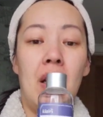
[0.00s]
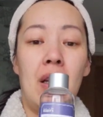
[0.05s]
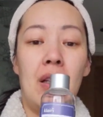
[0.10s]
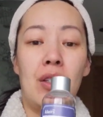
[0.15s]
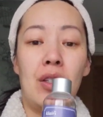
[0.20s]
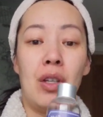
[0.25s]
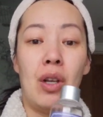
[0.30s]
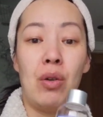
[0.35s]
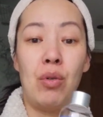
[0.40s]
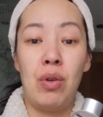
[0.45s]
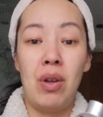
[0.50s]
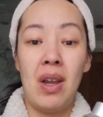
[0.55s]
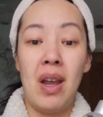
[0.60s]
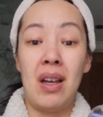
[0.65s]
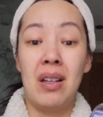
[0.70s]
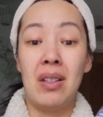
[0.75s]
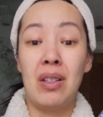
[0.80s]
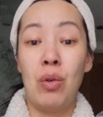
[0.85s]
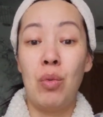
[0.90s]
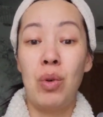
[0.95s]
So
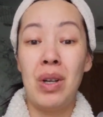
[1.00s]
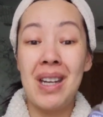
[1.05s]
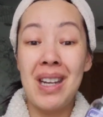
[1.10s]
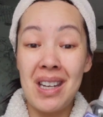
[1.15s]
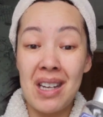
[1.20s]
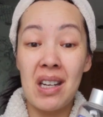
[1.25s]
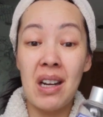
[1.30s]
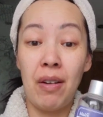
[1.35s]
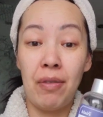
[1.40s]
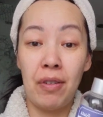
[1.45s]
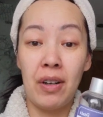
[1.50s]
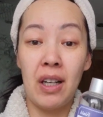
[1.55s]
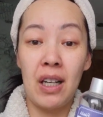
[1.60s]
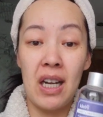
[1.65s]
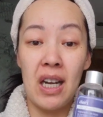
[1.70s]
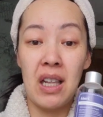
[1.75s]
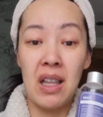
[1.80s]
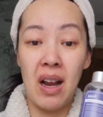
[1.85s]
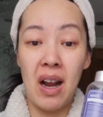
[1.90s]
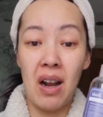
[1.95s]
we definitely
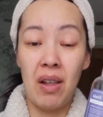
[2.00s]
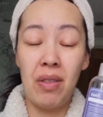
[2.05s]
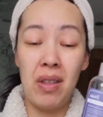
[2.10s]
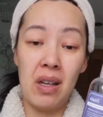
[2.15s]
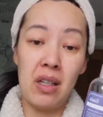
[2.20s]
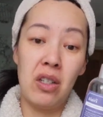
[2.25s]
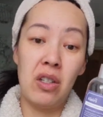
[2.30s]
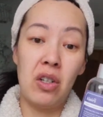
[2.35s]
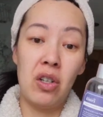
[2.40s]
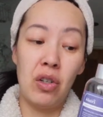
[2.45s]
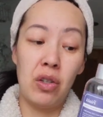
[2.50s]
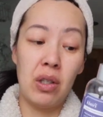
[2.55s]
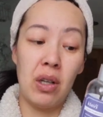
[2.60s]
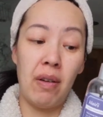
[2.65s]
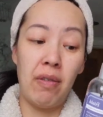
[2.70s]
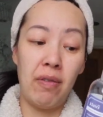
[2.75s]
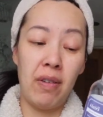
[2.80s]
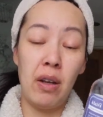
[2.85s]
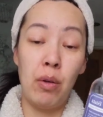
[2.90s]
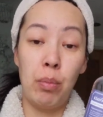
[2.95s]
need that, and this does, I
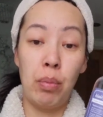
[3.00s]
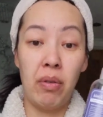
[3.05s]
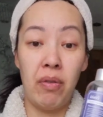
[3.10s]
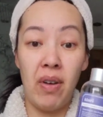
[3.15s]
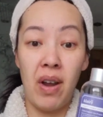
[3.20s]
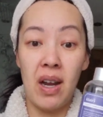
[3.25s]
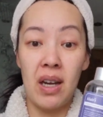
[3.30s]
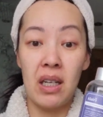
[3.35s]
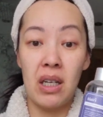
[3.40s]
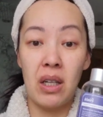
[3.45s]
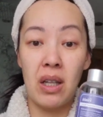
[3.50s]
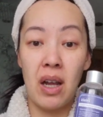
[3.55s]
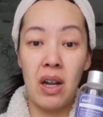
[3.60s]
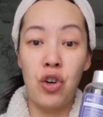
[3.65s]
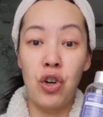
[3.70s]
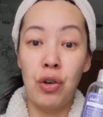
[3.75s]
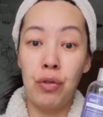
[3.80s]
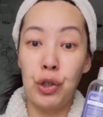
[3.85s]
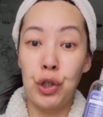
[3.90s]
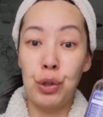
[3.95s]
feel, provide that
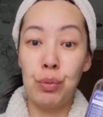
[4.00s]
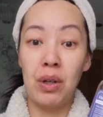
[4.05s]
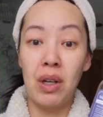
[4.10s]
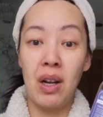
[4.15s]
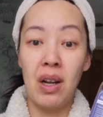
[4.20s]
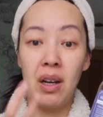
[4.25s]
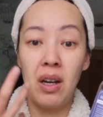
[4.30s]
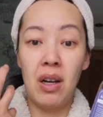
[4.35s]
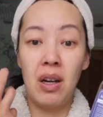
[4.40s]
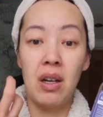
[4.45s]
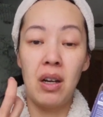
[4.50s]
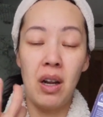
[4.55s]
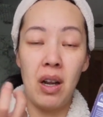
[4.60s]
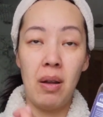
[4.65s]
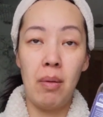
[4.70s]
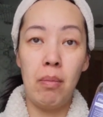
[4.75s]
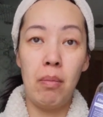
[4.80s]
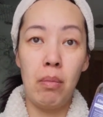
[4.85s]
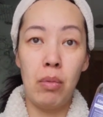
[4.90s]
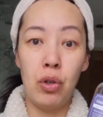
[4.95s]
nourishment and
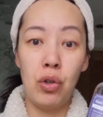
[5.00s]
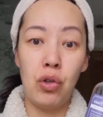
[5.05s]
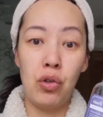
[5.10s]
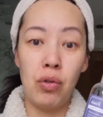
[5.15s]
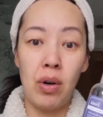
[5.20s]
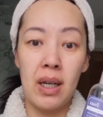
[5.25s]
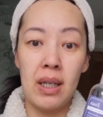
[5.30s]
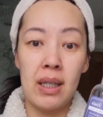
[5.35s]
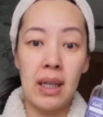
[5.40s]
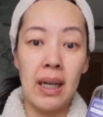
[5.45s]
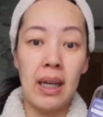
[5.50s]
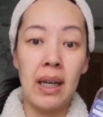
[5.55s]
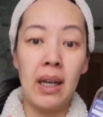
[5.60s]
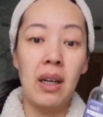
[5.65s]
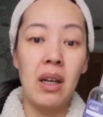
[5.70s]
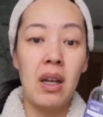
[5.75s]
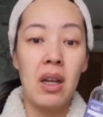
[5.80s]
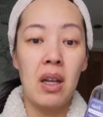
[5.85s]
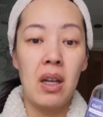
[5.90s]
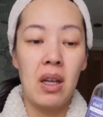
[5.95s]
moisturising
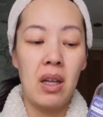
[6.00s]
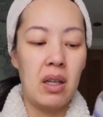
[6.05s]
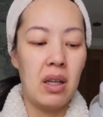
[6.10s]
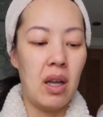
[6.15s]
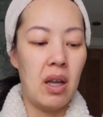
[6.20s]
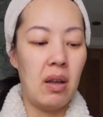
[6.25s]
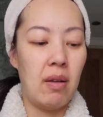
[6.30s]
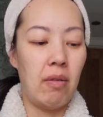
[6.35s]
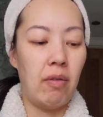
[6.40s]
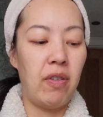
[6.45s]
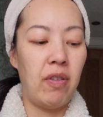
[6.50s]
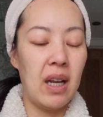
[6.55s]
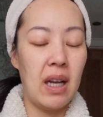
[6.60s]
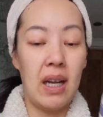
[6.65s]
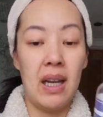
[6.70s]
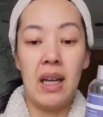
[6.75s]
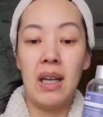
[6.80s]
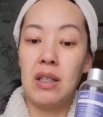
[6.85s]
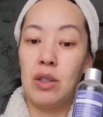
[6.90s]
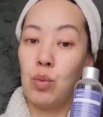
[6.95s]

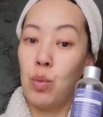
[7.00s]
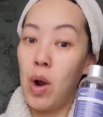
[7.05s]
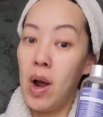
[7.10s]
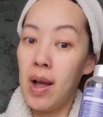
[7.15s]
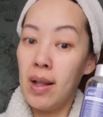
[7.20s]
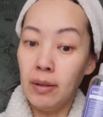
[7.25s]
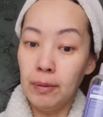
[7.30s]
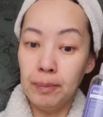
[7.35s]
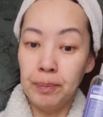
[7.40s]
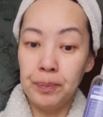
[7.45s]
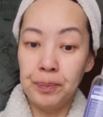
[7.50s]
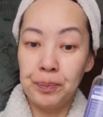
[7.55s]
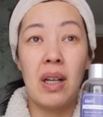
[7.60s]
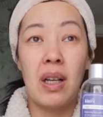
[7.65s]
feeling as well.